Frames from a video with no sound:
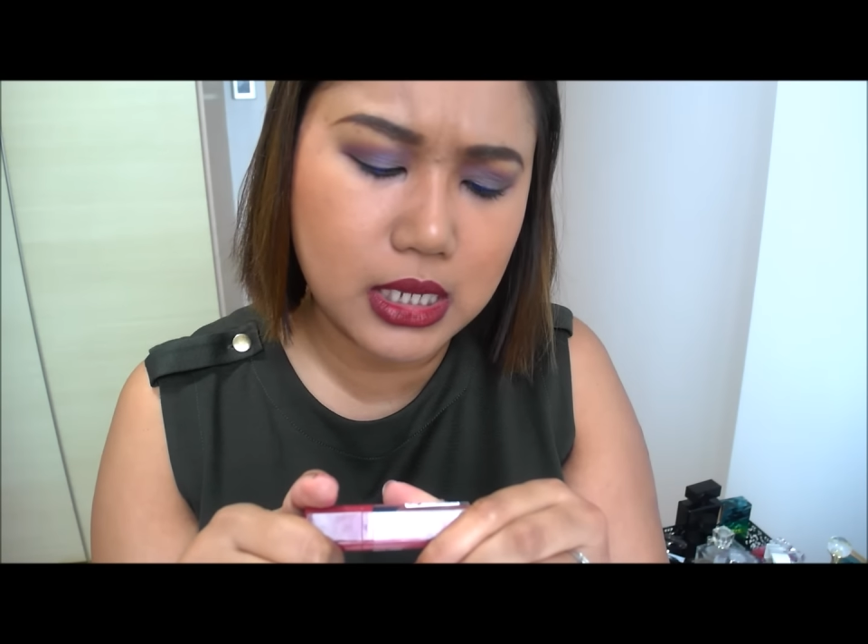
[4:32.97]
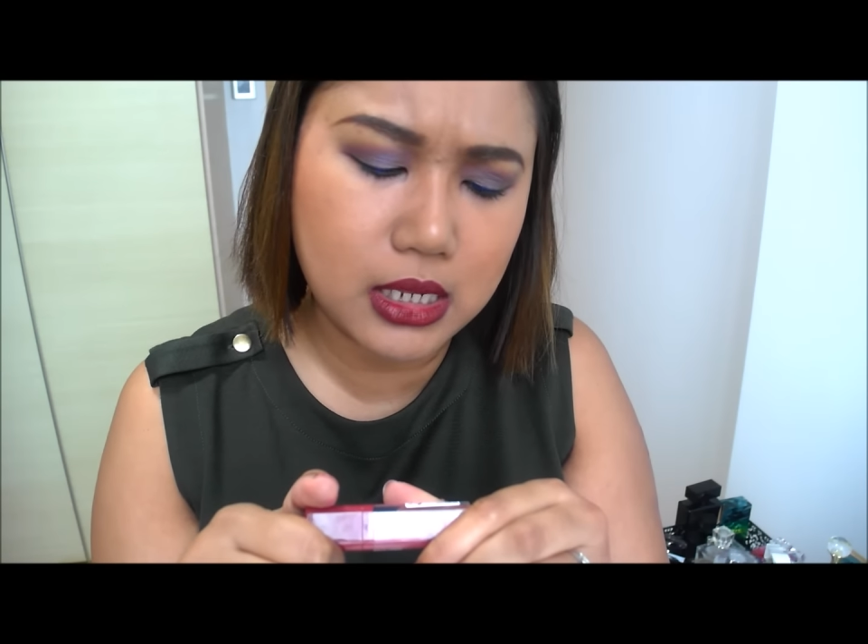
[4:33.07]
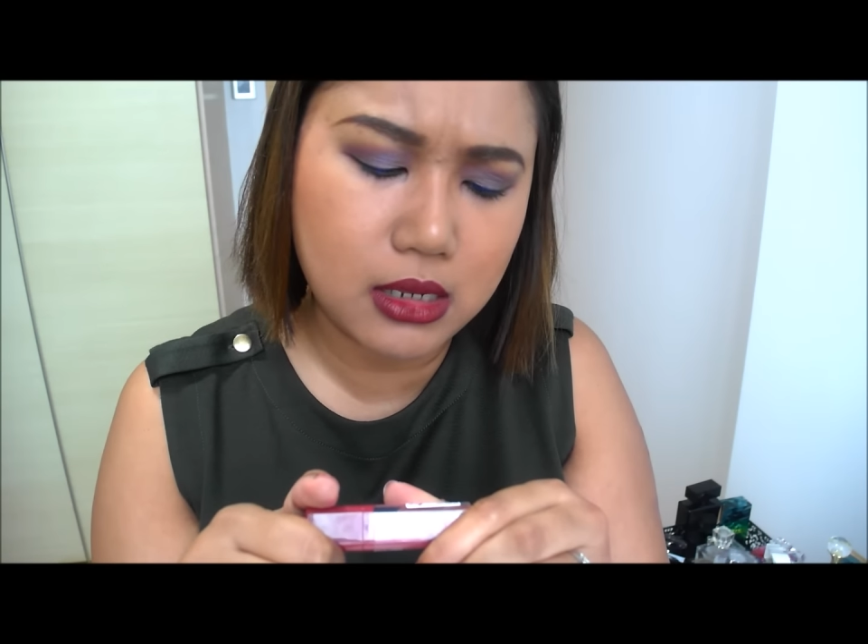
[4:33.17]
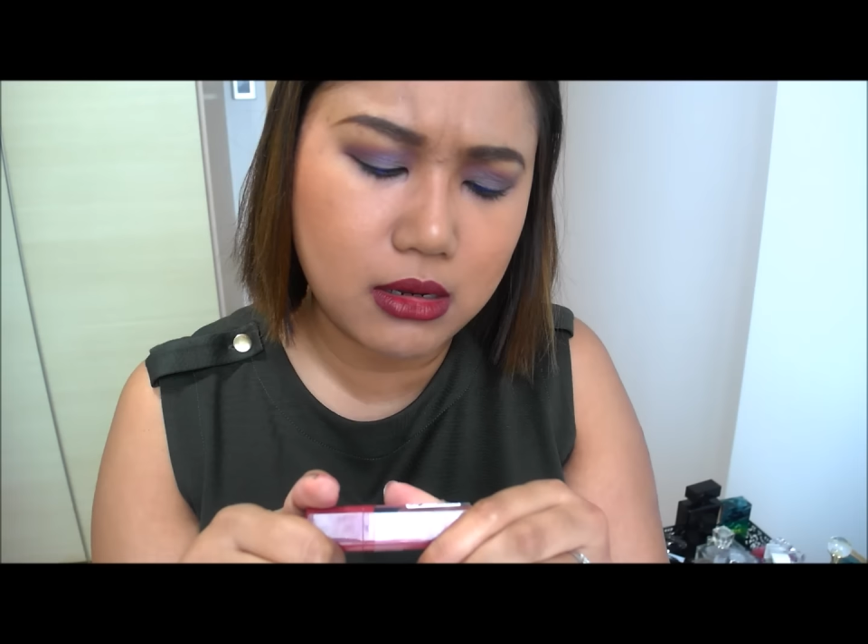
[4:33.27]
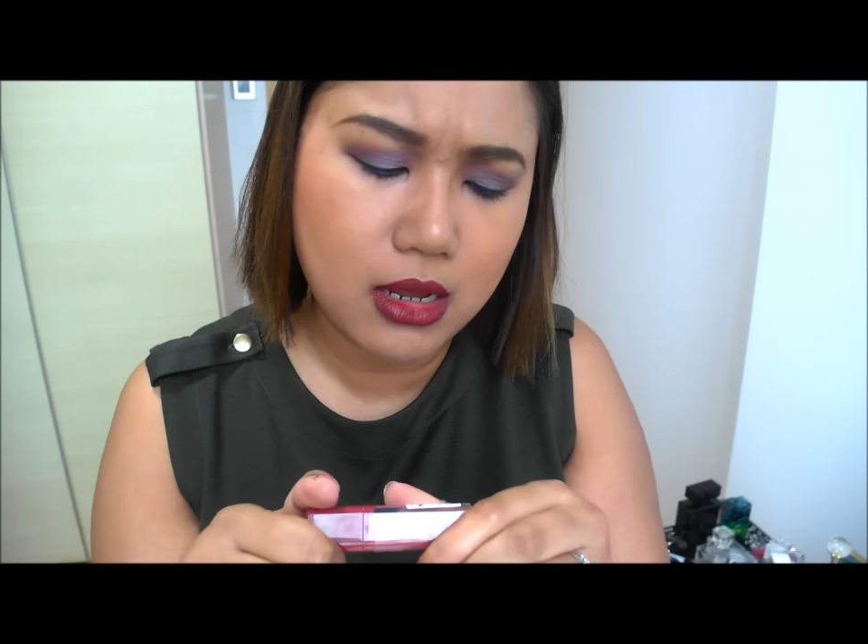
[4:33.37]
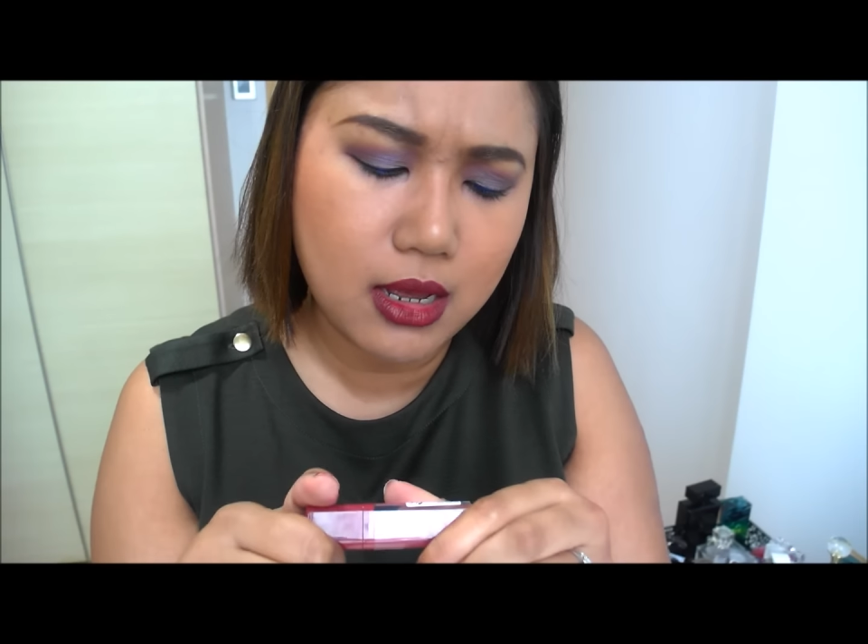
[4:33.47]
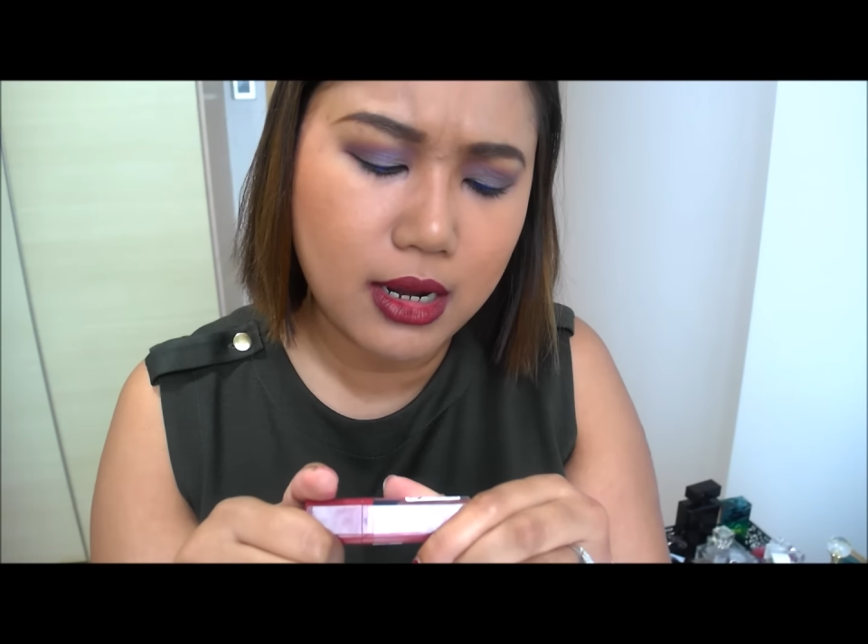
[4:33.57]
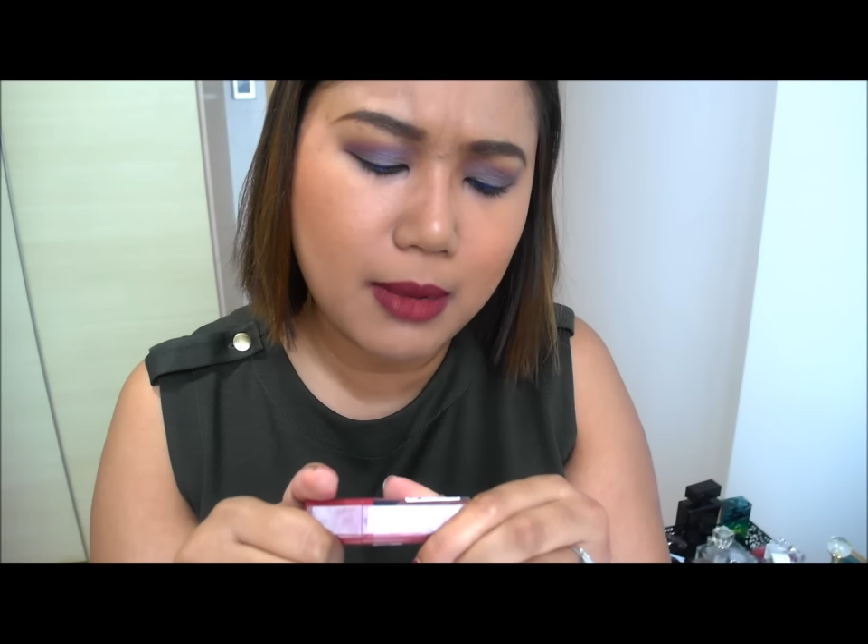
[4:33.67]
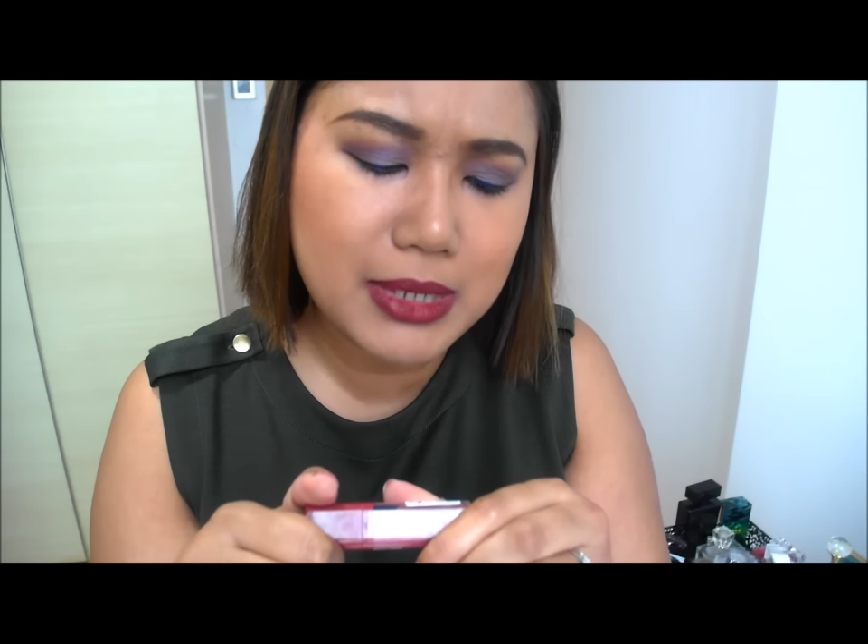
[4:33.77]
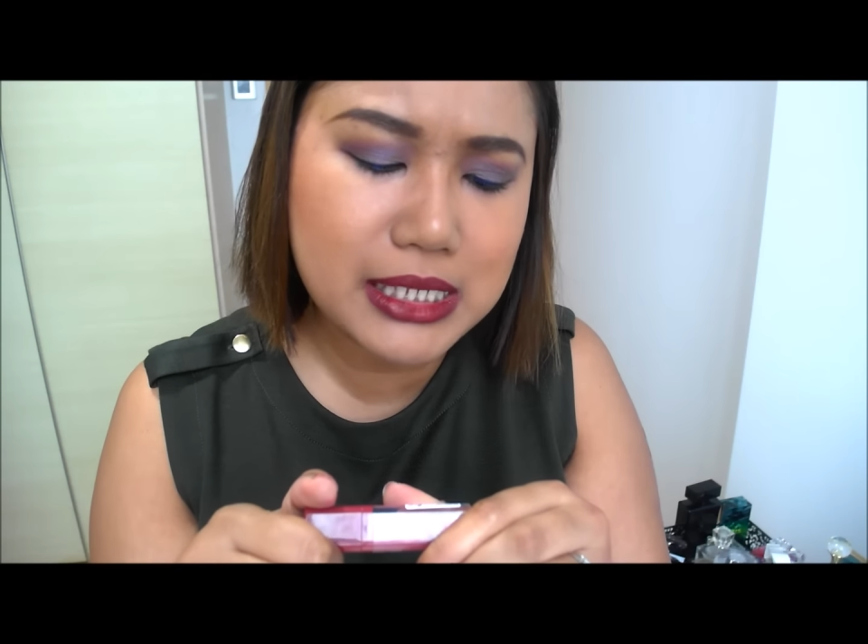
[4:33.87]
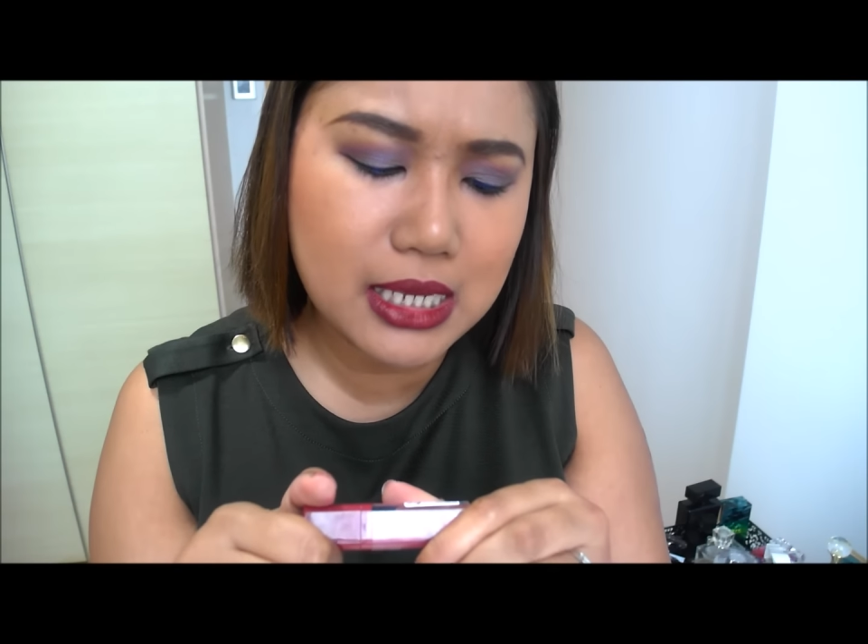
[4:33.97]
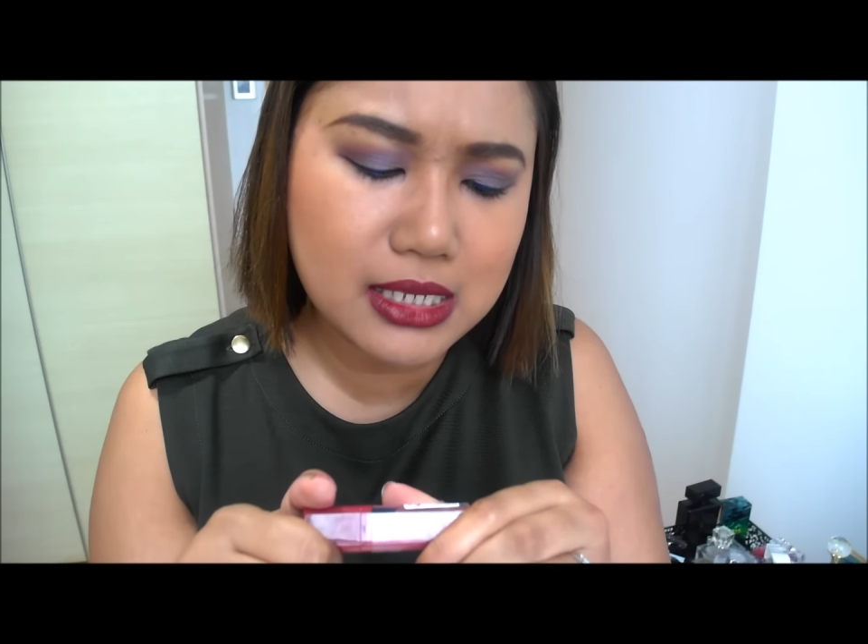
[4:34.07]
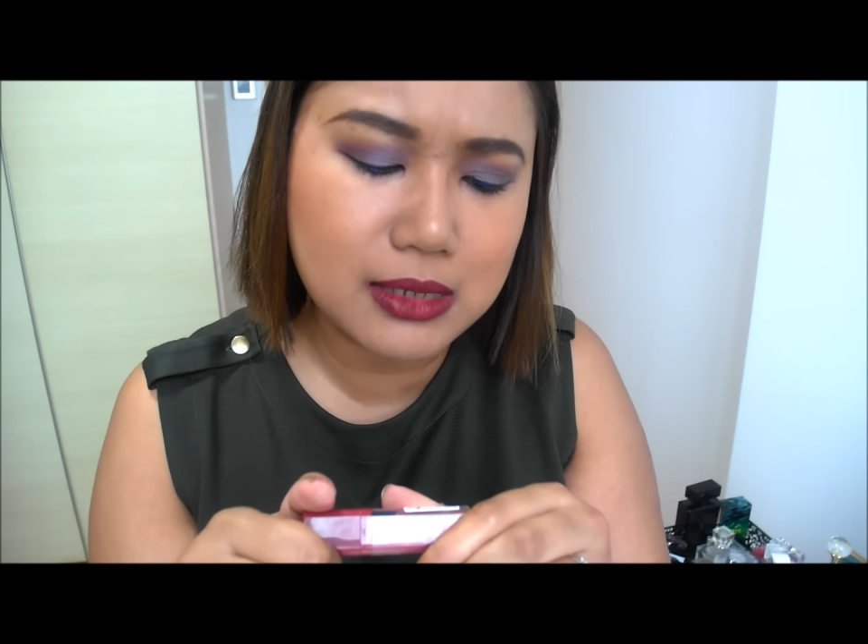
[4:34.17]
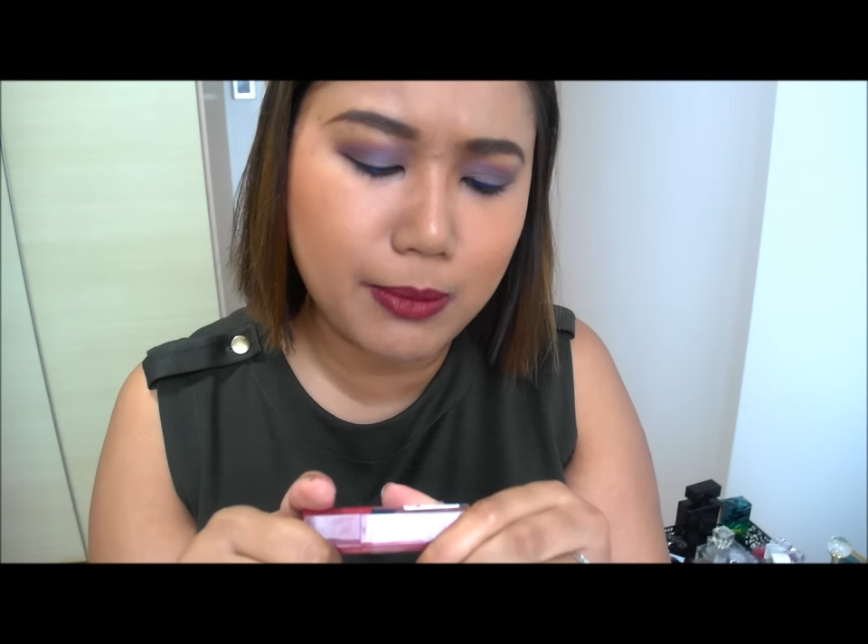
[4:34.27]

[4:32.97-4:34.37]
in number six.